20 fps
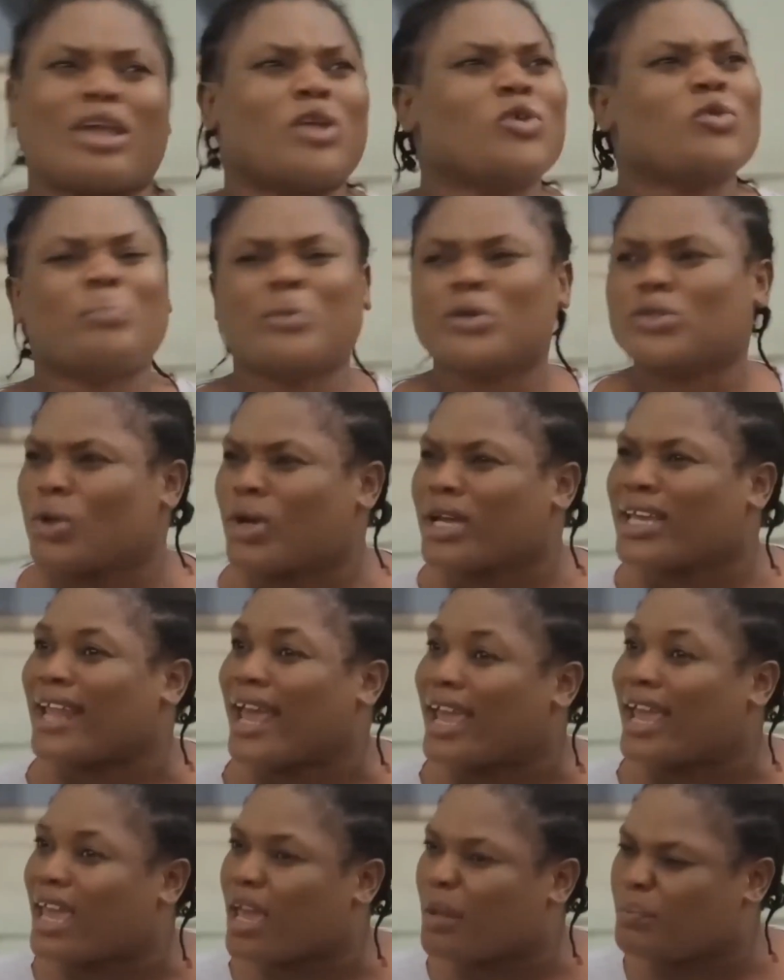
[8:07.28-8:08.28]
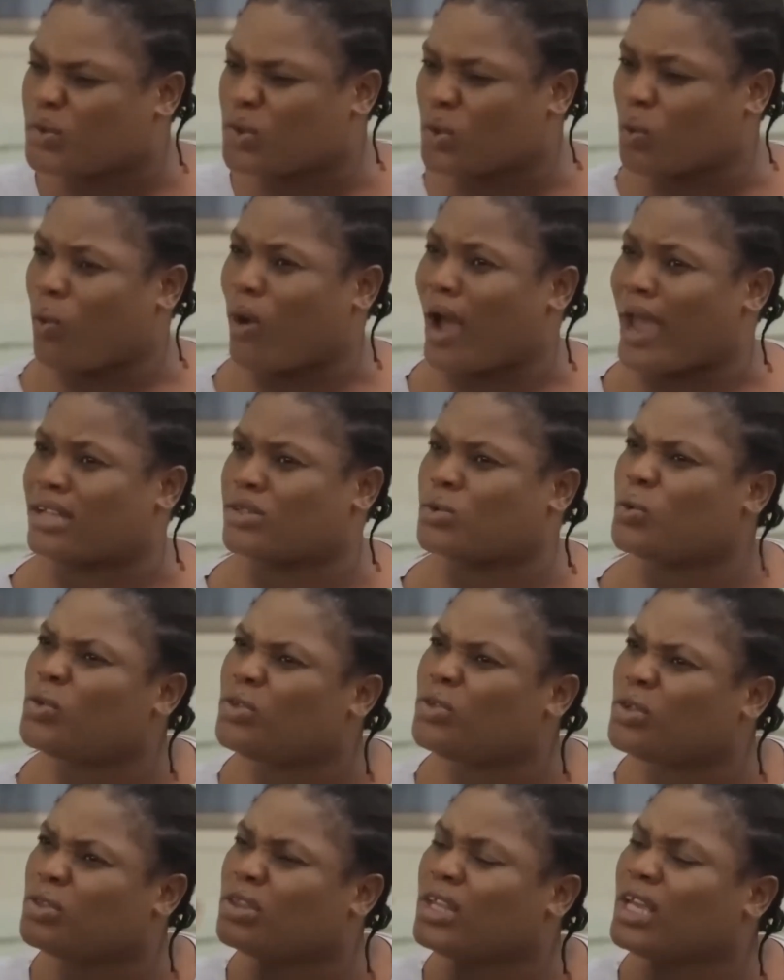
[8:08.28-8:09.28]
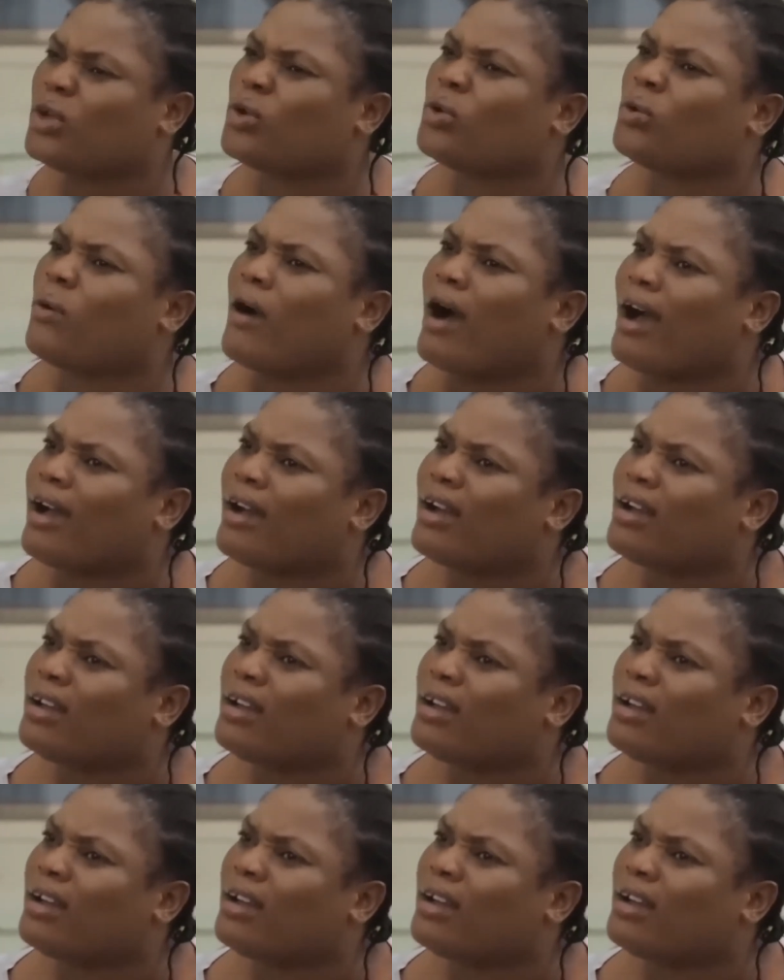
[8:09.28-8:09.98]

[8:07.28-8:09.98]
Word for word: You've been talking, I kept you quiet. Who do you think you are?